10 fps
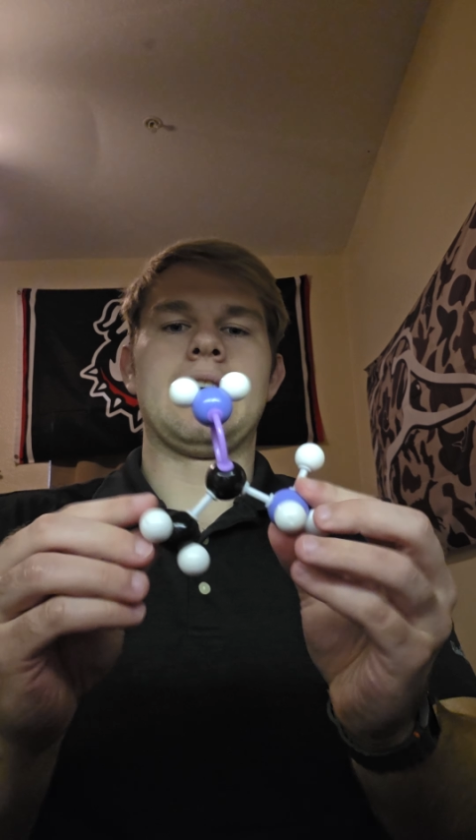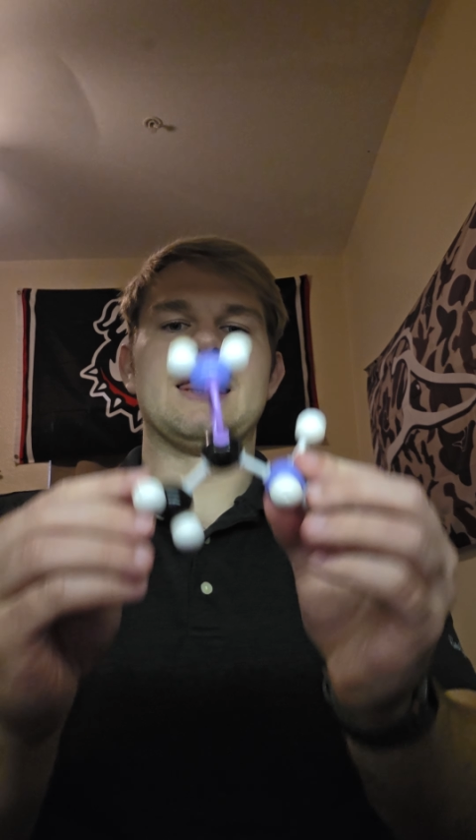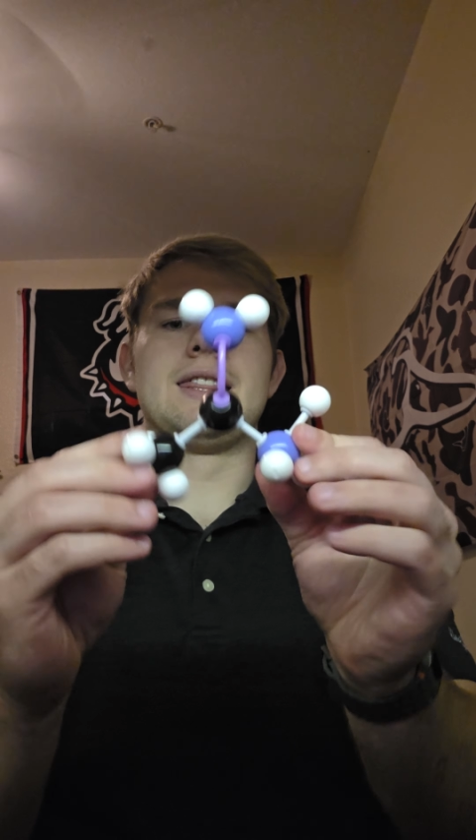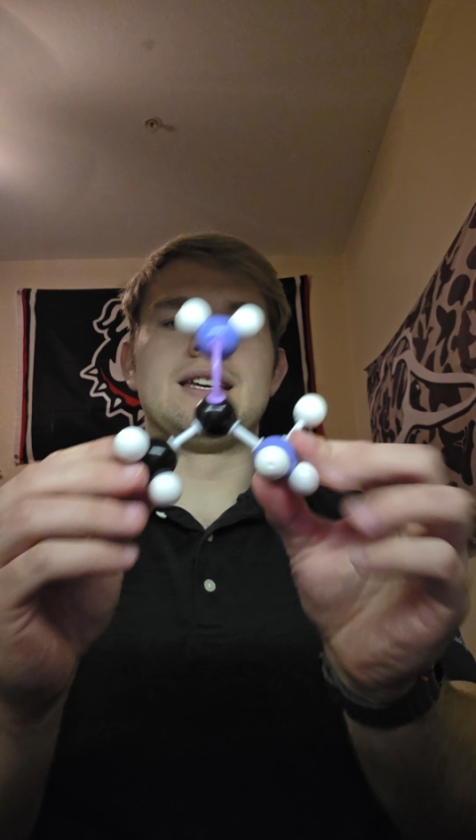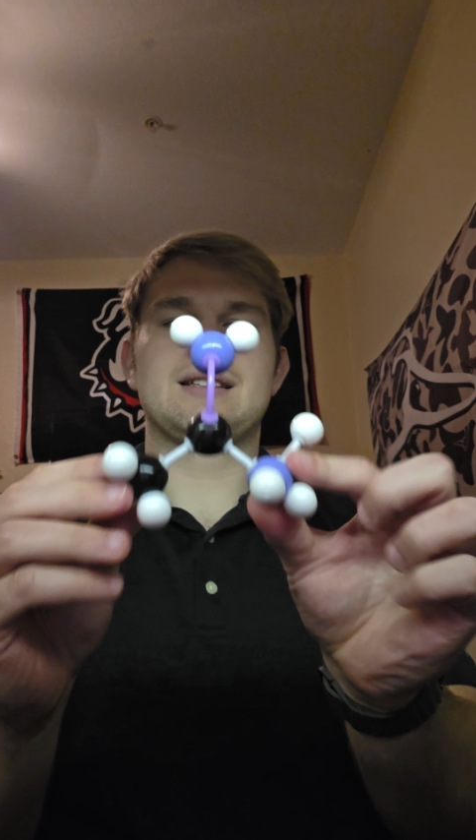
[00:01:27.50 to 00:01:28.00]

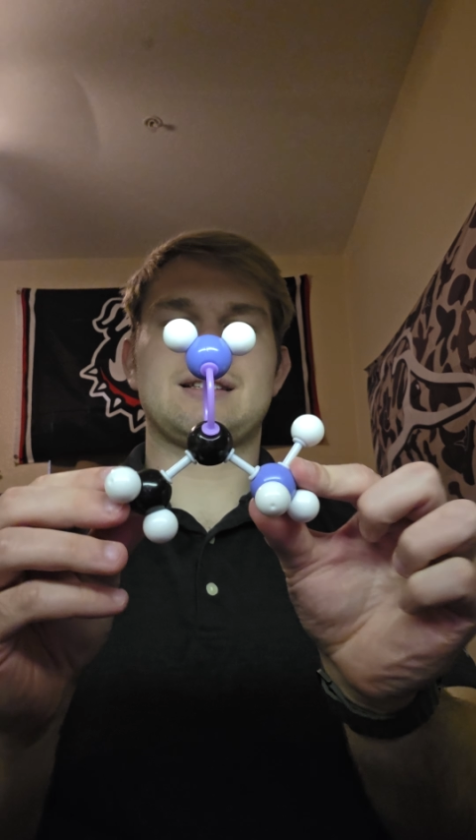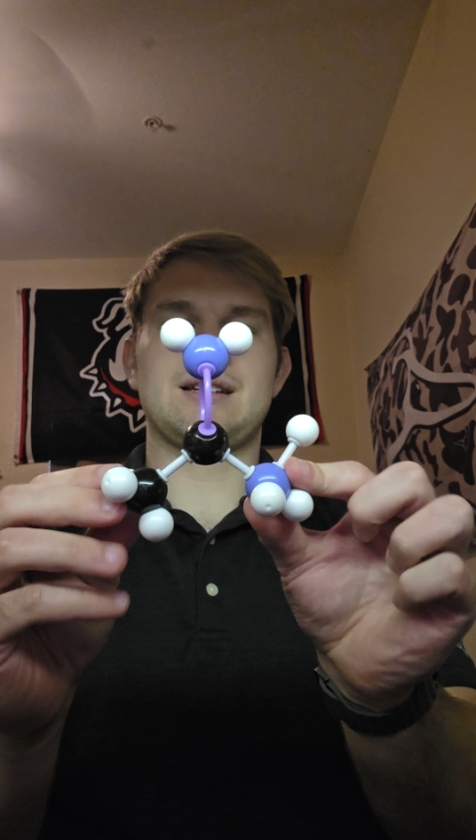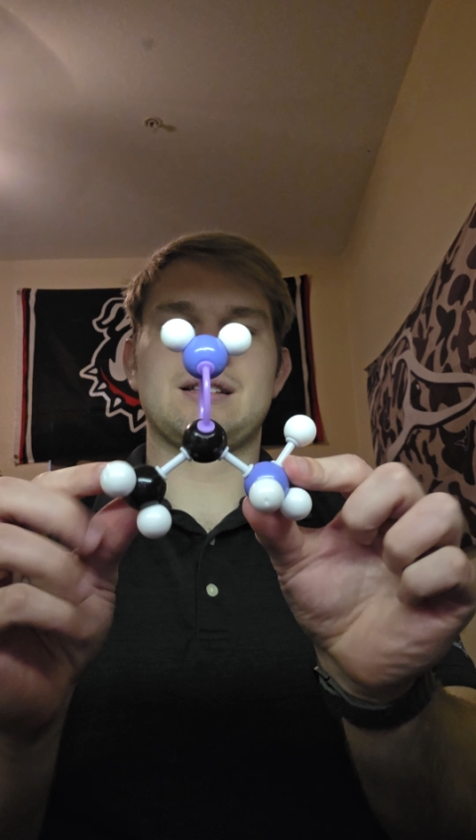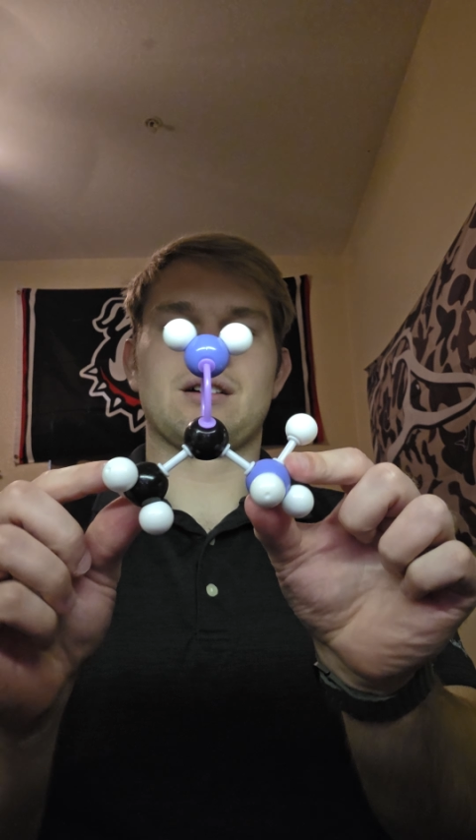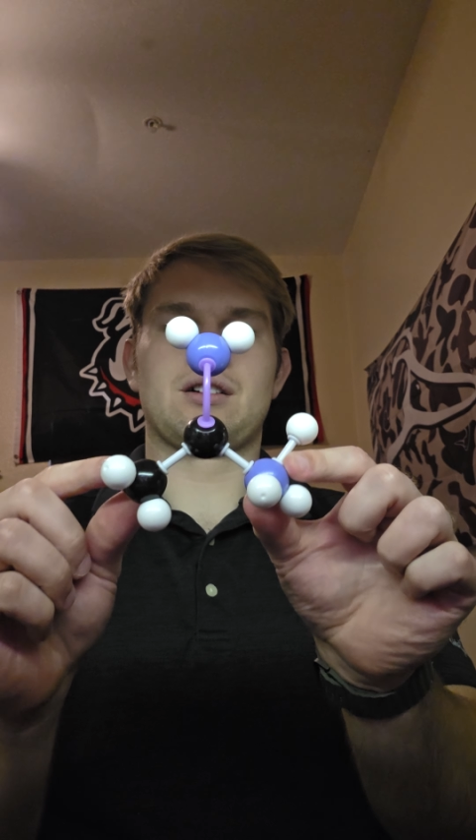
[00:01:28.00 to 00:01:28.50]
And this
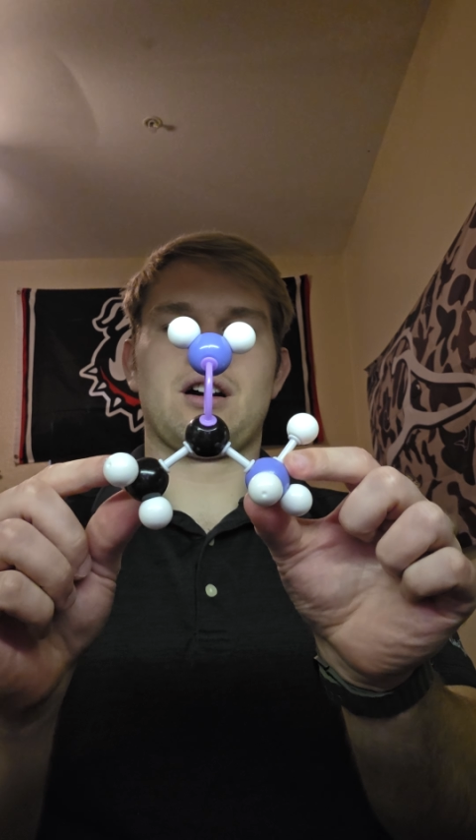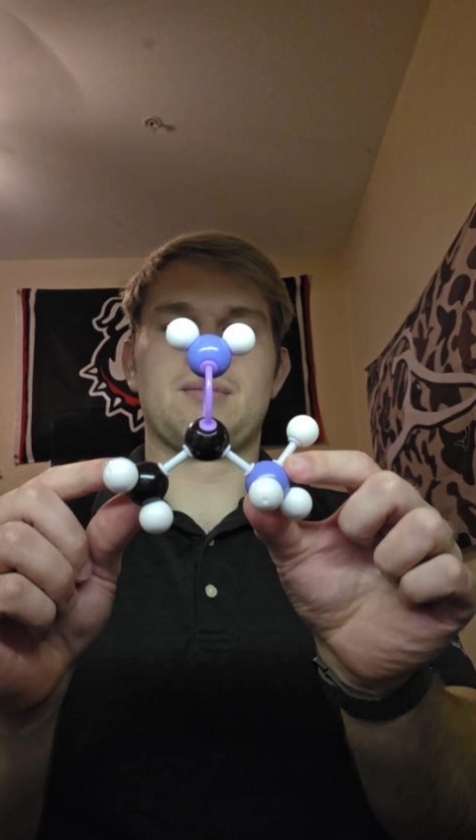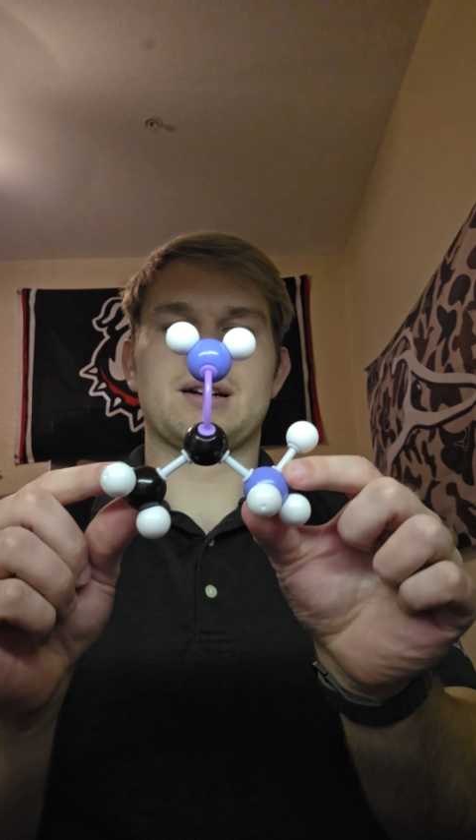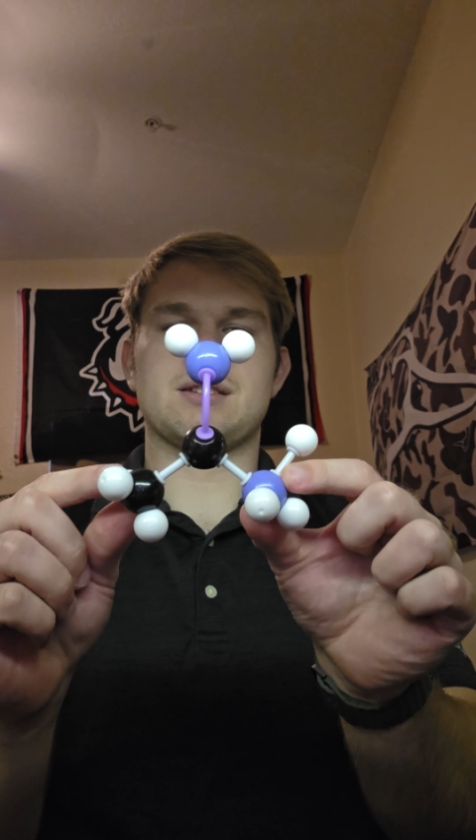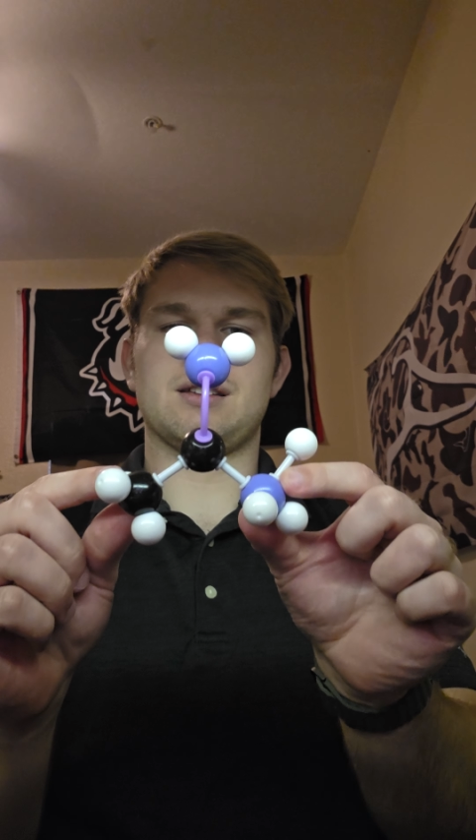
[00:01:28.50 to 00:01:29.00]
is our
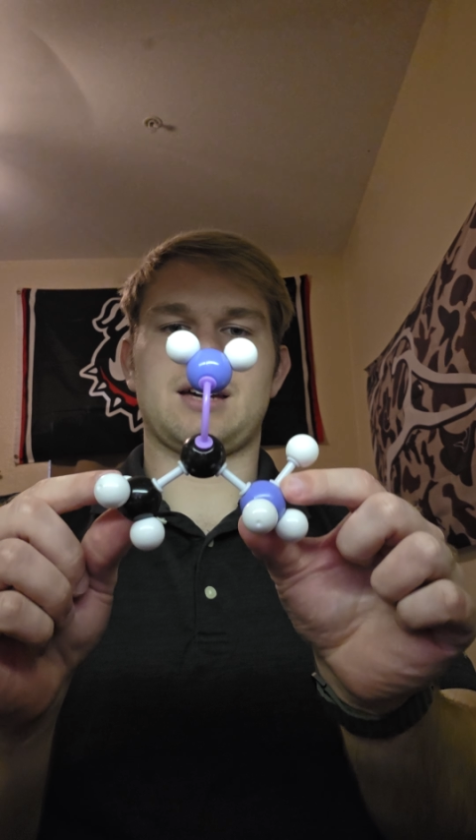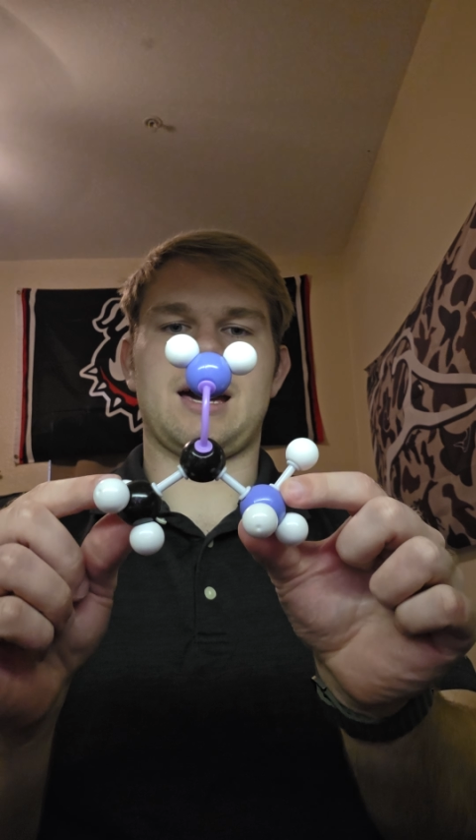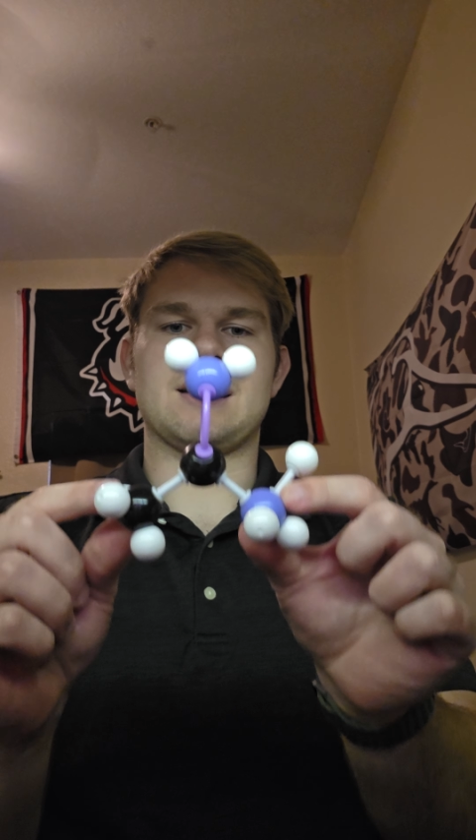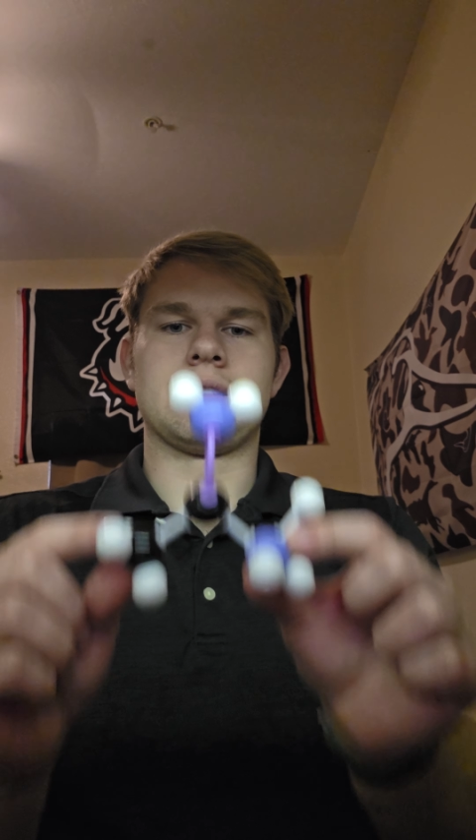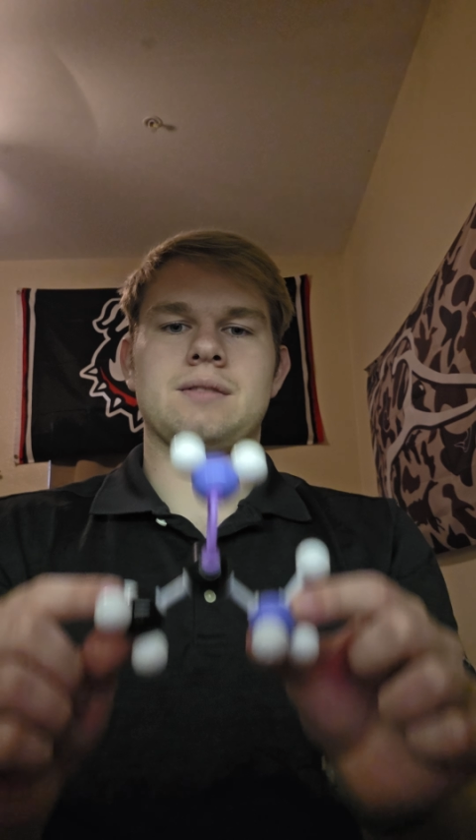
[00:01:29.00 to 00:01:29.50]
carboxylic
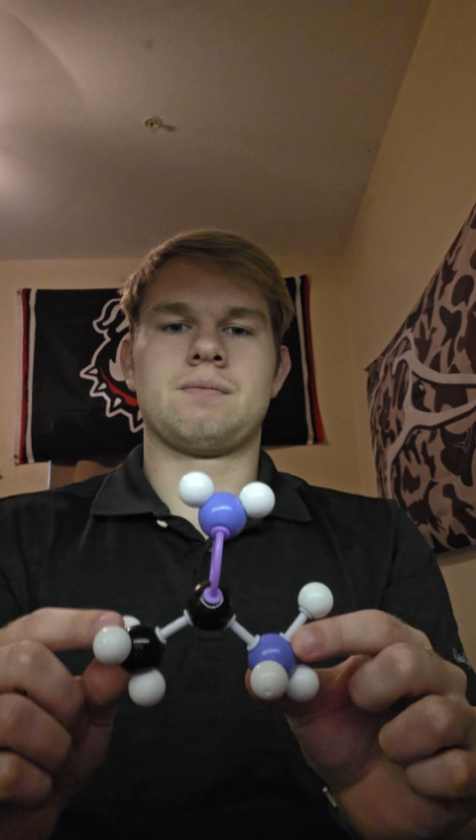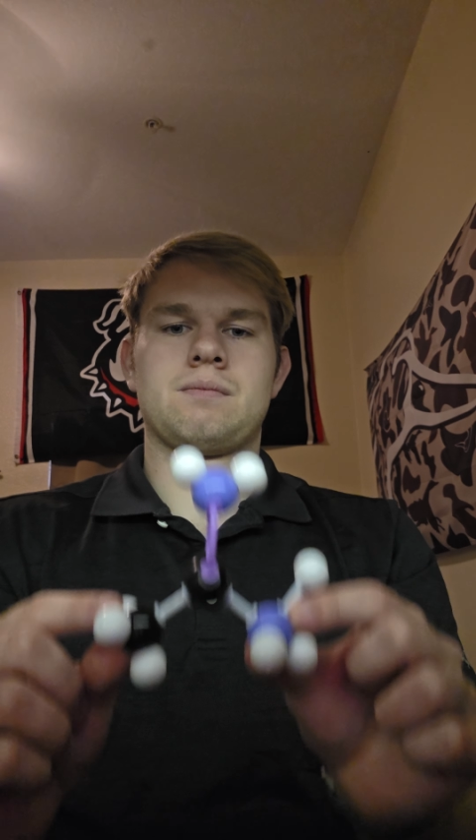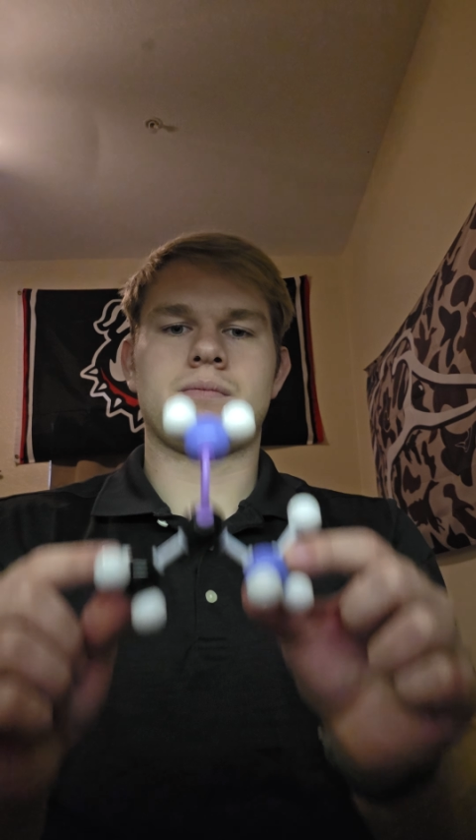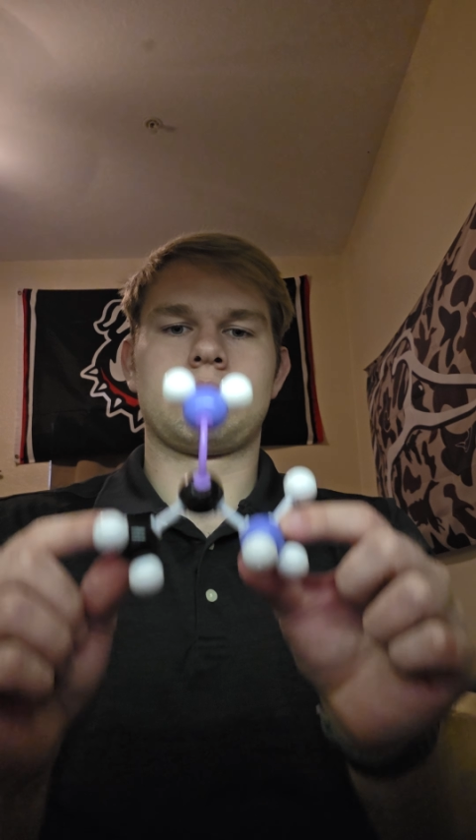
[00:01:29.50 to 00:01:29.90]
acid.